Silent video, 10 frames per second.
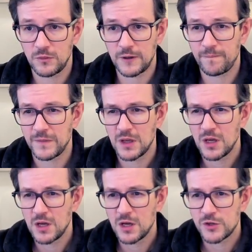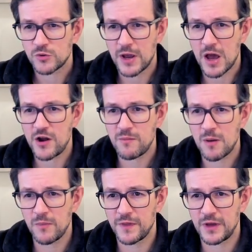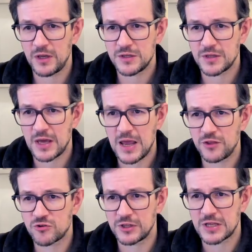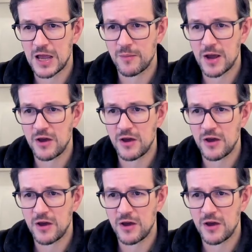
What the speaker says: Yeah. So I remember the entry time.